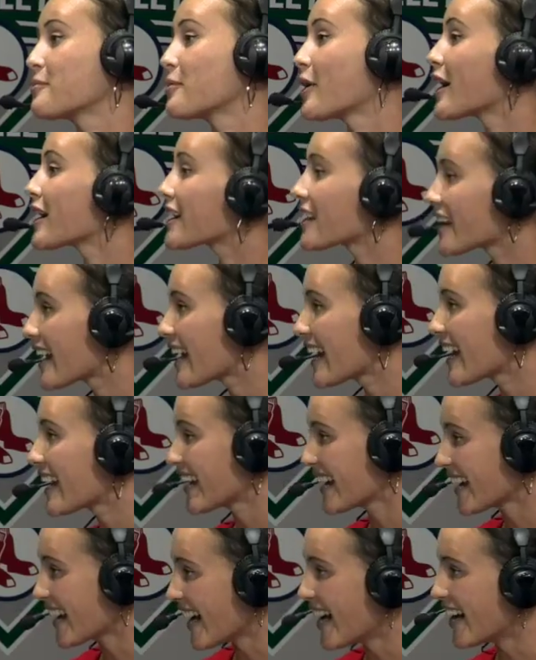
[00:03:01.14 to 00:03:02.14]
working,
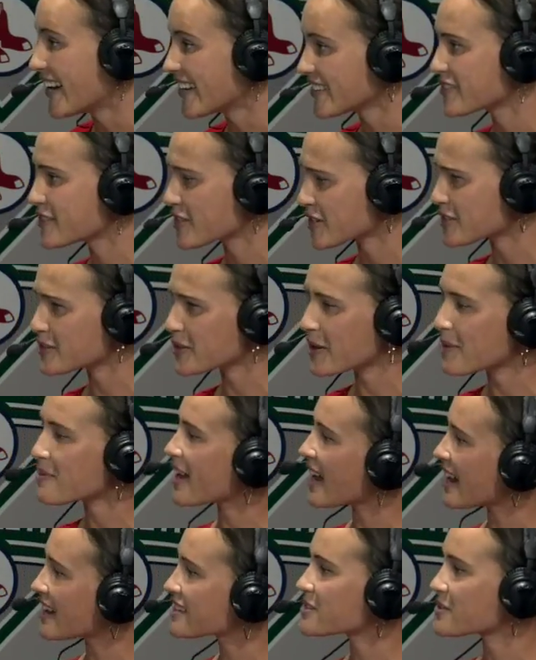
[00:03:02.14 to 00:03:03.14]
you know, just normal
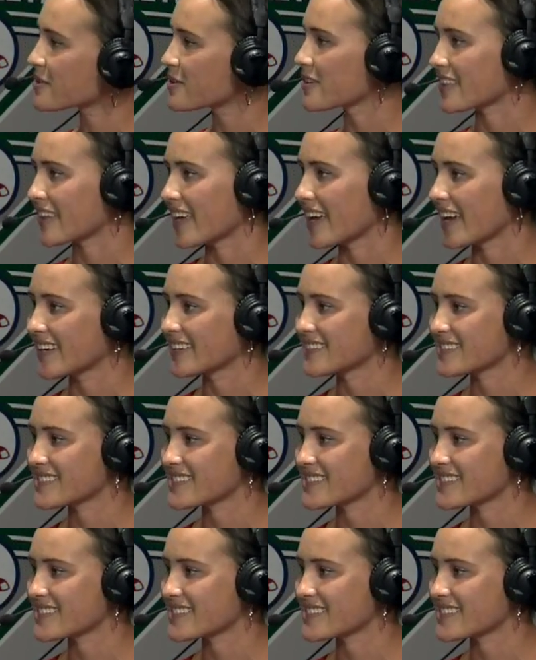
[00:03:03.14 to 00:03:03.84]
high school things.